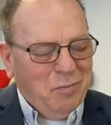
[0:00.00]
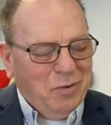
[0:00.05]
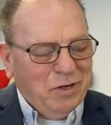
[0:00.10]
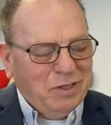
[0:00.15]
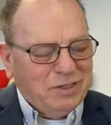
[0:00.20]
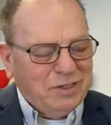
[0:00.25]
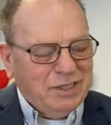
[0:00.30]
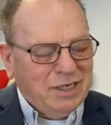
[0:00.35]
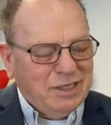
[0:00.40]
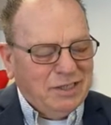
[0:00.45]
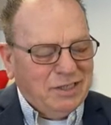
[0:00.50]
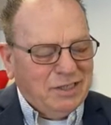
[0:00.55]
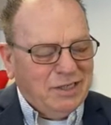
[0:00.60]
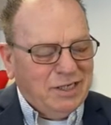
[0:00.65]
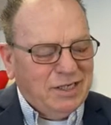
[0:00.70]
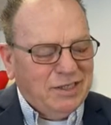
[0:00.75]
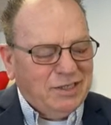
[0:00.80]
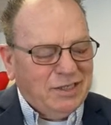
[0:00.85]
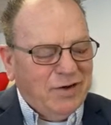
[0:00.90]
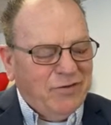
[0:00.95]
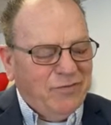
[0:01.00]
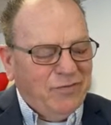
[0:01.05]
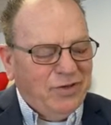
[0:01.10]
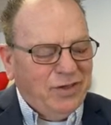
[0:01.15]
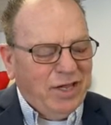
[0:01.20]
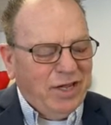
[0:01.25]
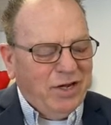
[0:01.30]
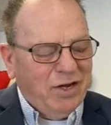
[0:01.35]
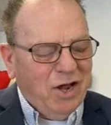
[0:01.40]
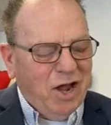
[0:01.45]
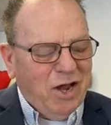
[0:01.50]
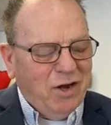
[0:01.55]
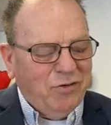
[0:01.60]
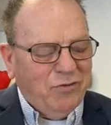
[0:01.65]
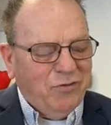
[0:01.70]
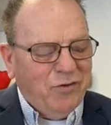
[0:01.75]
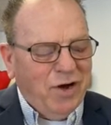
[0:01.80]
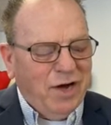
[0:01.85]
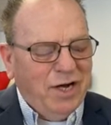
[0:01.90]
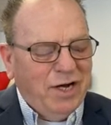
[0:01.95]
But it says, since everything
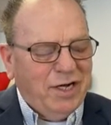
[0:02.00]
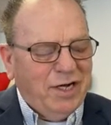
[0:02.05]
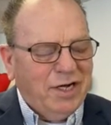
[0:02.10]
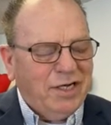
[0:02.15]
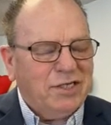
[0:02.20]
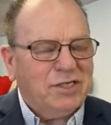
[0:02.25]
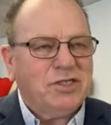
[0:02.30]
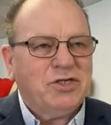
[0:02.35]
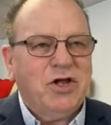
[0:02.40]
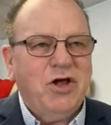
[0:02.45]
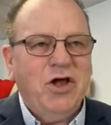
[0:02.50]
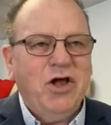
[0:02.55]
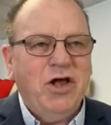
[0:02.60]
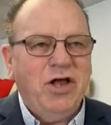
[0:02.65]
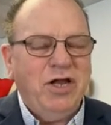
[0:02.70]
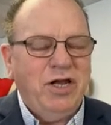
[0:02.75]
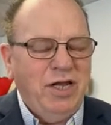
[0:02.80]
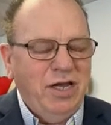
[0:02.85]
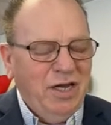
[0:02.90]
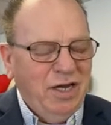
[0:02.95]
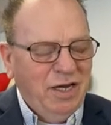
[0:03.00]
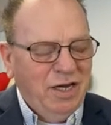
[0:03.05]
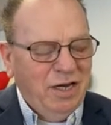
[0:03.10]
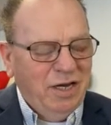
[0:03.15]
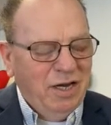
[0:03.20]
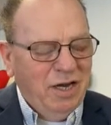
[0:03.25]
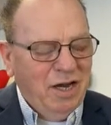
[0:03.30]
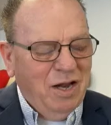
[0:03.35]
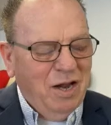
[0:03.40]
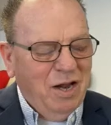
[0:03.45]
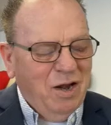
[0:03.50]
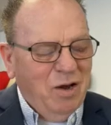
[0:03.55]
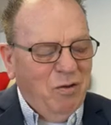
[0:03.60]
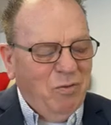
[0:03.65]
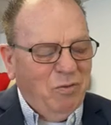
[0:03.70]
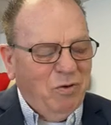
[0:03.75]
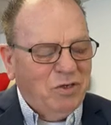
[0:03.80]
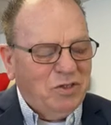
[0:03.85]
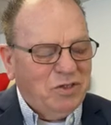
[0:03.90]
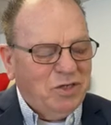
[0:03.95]
God created is good,
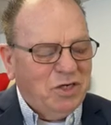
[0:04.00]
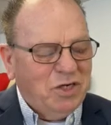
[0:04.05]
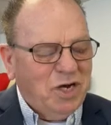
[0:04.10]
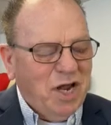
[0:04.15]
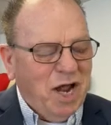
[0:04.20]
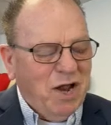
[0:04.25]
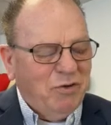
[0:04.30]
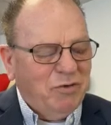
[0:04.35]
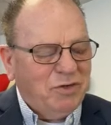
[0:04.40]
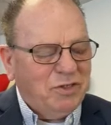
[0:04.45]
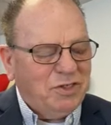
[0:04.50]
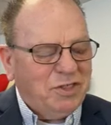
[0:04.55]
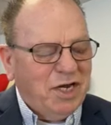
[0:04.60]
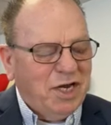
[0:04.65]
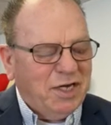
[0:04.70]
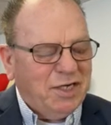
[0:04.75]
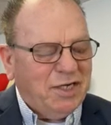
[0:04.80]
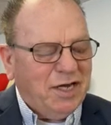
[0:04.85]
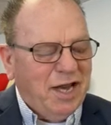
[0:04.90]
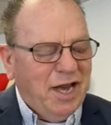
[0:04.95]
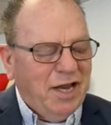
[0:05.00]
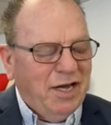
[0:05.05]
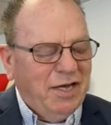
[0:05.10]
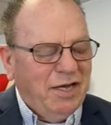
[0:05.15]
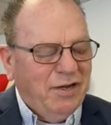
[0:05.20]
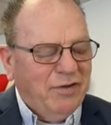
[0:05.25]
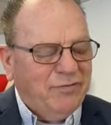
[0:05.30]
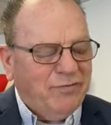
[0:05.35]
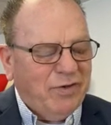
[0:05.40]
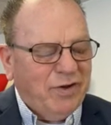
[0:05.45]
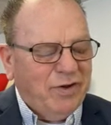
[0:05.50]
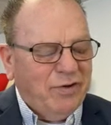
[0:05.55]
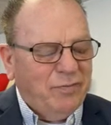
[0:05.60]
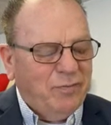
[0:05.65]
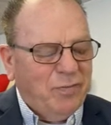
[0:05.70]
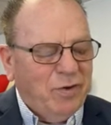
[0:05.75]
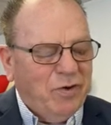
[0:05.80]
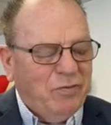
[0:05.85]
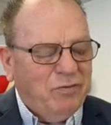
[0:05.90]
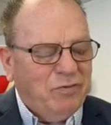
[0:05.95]
we should not reject any of
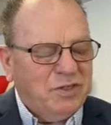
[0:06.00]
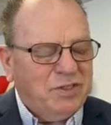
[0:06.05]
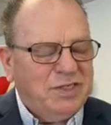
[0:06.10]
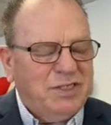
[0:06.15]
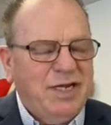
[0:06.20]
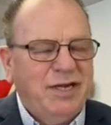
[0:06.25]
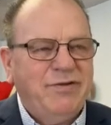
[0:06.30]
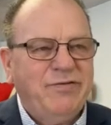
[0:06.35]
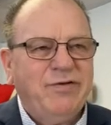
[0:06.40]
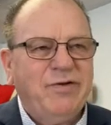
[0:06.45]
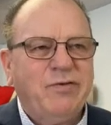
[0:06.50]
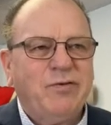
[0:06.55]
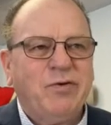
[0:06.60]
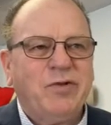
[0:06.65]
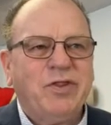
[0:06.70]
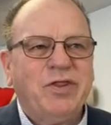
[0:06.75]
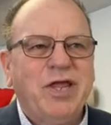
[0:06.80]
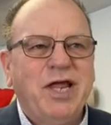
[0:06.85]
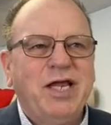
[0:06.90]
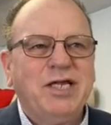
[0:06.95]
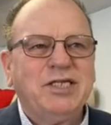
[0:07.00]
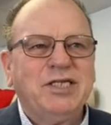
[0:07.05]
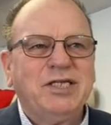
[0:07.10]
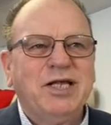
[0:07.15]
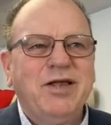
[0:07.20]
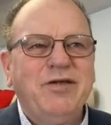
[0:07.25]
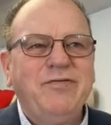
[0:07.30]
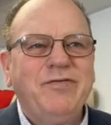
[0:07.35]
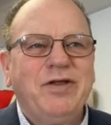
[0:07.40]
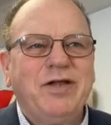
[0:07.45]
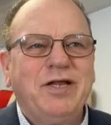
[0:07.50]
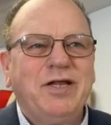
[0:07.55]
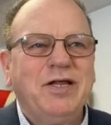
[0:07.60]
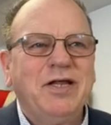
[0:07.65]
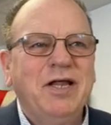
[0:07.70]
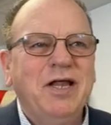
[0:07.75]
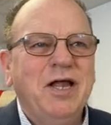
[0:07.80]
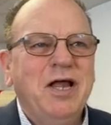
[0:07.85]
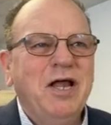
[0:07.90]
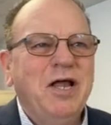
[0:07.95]
it, but receive it with
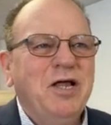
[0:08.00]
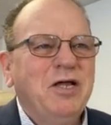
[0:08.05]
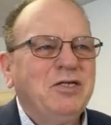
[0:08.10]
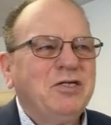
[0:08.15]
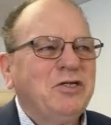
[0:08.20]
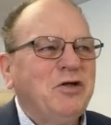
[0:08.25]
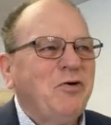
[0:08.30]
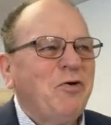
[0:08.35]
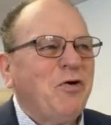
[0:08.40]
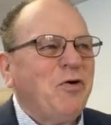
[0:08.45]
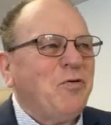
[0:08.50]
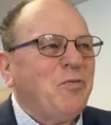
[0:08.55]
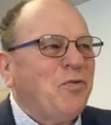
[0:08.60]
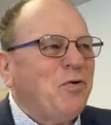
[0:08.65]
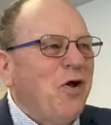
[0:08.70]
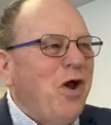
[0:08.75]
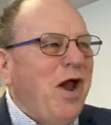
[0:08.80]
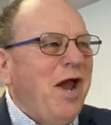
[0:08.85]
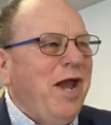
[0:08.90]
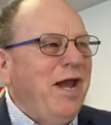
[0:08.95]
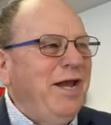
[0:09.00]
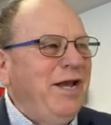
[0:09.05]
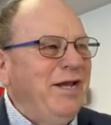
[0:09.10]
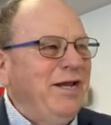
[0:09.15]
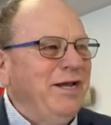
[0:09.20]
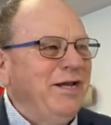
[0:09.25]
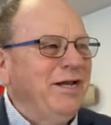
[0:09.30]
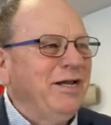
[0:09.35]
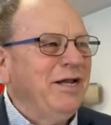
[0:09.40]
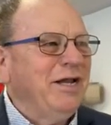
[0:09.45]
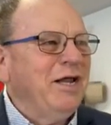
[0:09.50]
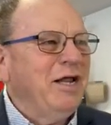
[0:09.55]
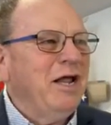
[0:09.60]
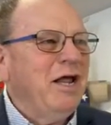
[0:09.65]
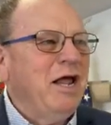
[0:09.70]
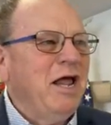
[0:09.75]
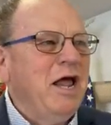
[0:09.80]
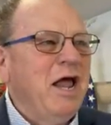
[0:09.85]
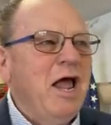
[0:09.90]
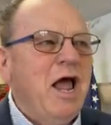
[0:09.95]
thanksgiving. So we pray.
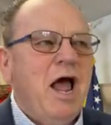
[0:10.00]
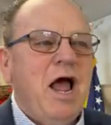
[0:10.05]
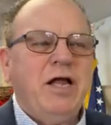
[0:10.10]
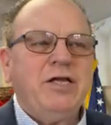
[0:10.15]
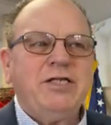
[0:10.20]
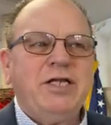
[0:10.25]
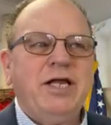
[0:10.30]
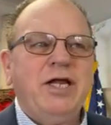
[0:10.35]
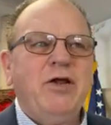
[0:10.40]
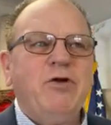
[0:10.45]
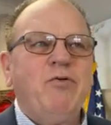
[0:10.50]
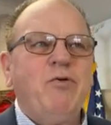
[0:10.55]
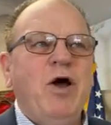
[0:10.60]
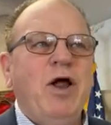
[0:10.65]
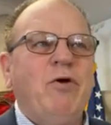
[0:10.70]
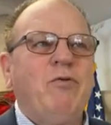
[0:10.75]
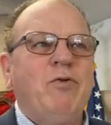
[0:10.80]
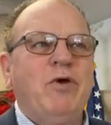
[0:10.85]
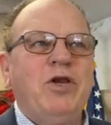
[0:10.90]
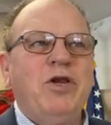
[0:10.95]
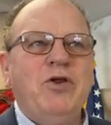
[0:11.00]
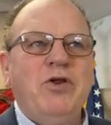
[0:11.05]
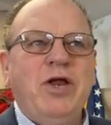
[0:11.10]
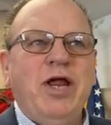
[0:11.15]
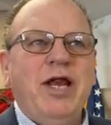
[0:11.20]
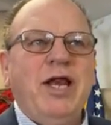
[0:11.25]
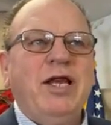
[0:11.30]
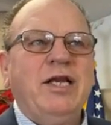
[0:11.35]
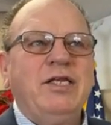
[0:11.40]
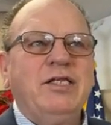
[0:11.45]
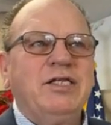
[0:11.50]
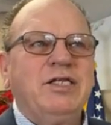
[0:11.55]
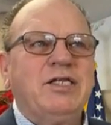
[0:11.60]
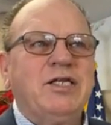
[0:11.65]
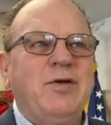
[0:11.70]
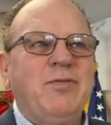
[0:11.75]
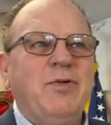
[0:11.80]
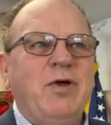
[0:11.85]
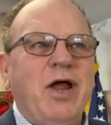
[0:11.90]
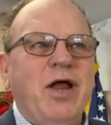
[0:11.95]
I tell you what, when you get into
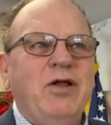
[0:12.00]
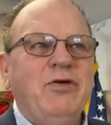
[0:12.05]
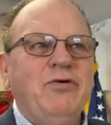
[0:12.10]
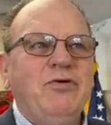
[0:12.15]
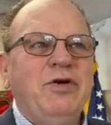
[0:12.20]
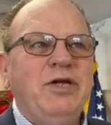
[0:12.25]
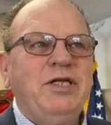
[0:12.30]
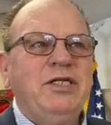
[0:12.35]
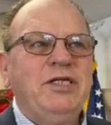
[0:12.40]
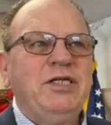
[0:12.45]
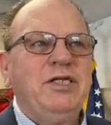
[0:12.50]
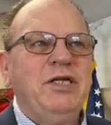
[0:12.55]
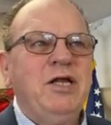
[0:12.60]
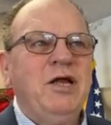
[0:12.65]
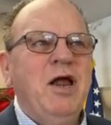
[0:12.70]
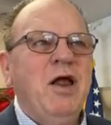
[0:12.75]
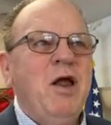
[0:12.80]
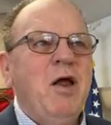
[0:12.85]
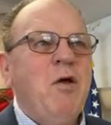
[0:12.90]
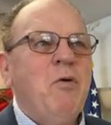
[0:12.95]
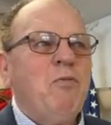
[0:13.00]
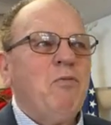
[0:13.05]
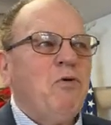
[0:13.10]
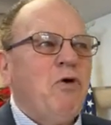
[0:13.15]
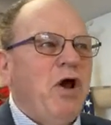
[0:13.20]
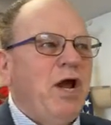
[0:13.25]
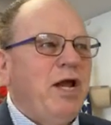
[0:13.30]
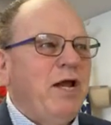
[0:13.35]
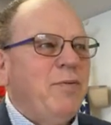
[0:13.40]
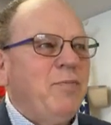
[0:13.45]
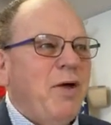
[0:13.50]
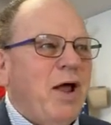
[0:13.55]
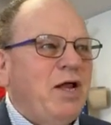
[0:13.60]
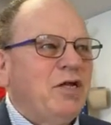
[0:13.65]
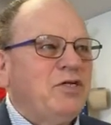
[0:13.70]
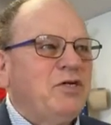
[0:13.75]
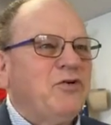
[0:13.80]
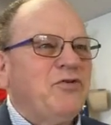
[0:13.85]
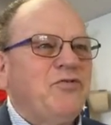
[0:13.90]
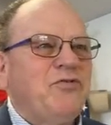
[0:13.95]
some countries, praying
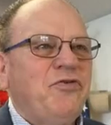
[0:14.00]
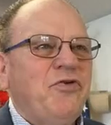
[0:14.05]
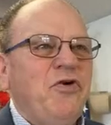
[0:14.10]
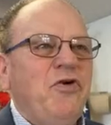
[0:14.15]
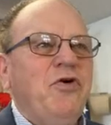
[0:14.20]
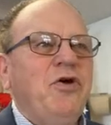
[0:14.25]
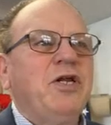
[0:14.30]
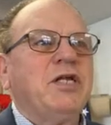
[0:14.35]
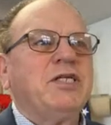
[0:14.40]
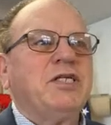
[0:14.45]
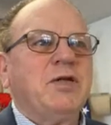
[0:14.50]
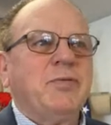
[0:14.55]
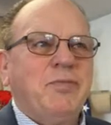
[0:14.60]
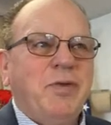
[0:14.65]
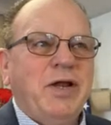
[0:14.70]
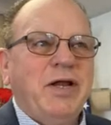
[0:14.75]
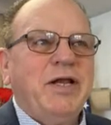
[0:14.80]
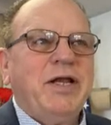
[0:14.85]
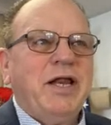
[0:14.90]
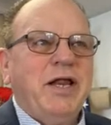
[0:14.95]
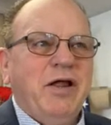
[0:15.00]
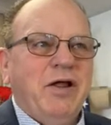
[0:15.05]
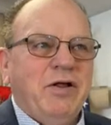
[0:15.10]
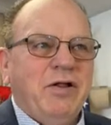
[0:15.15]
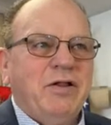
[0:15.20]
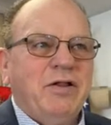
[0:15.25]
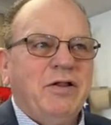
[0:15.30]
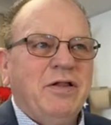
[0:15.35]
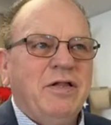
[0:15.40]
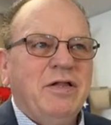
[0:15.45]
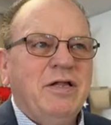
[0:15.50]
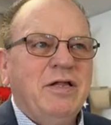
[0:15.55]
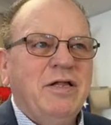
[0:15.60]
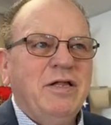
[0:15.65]
about your food is a big deal.